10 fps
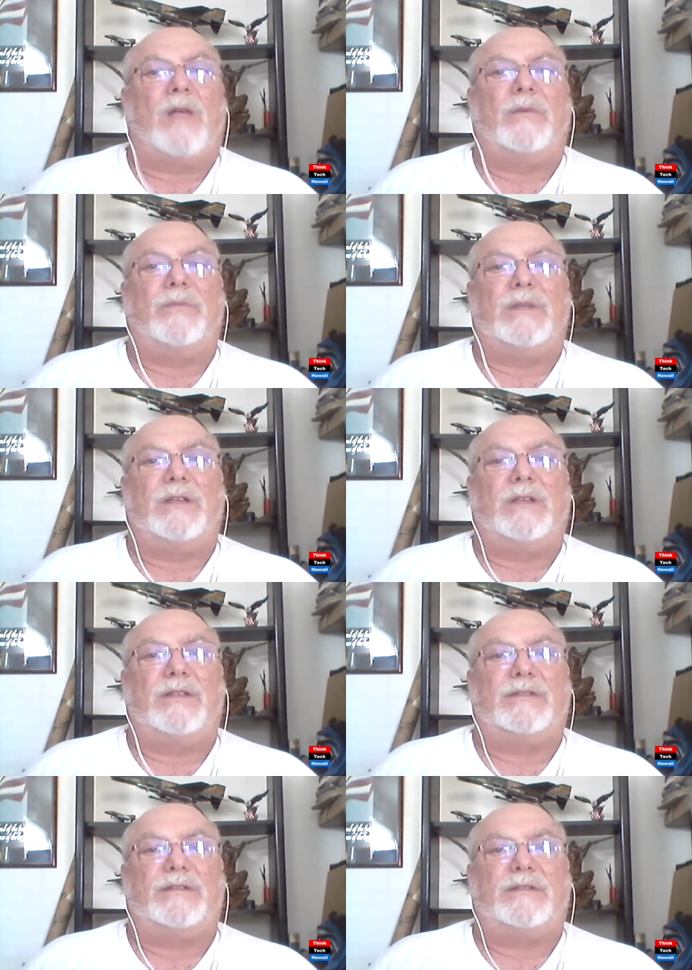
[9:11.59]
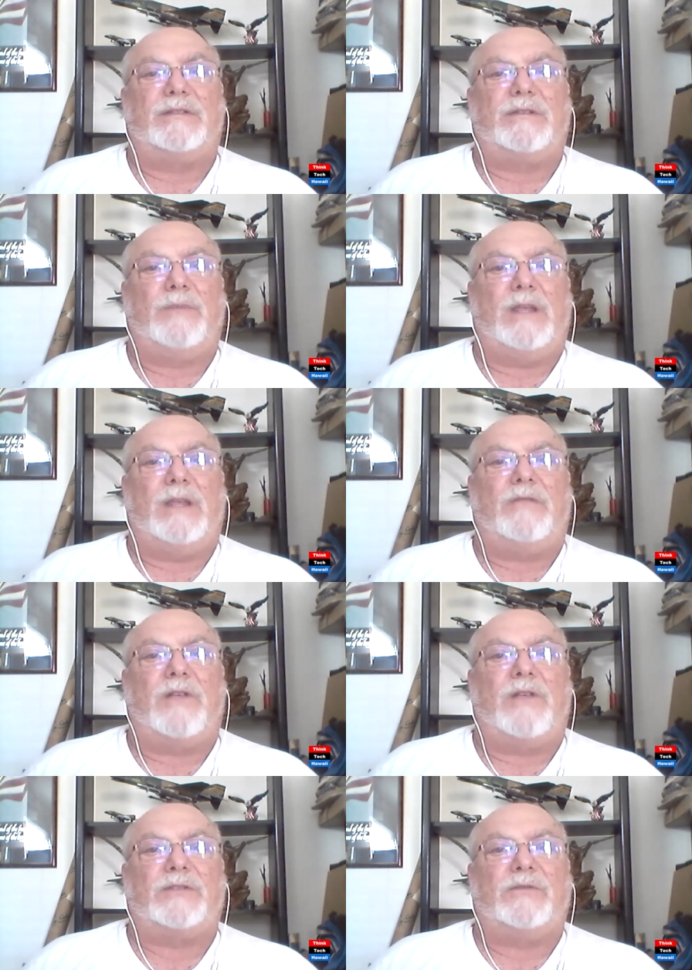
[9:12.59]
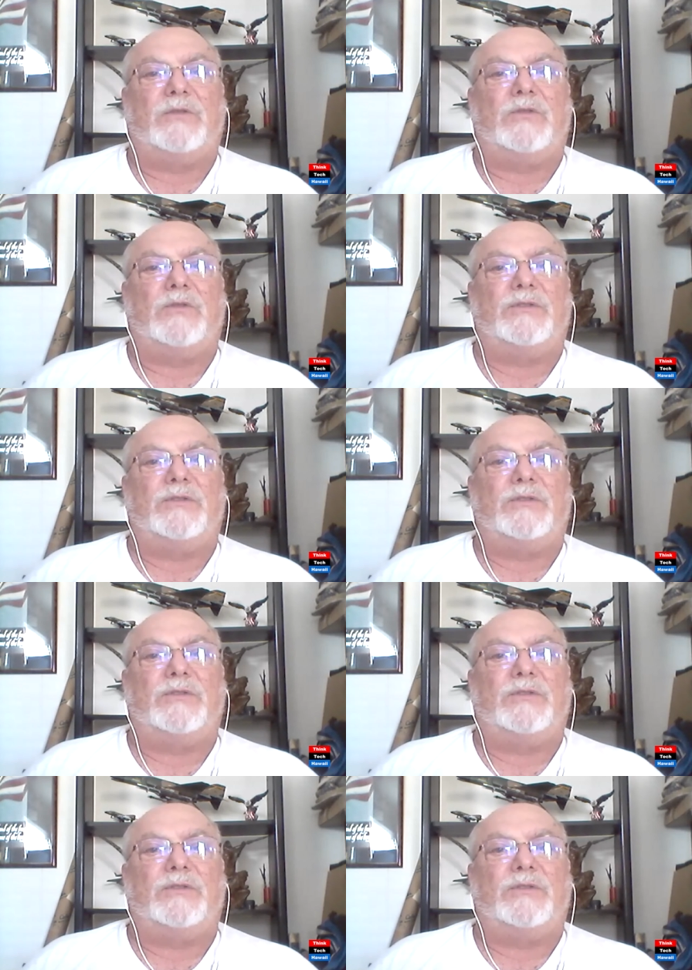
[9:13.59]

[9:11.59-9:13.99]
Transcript: because to make fossil fuels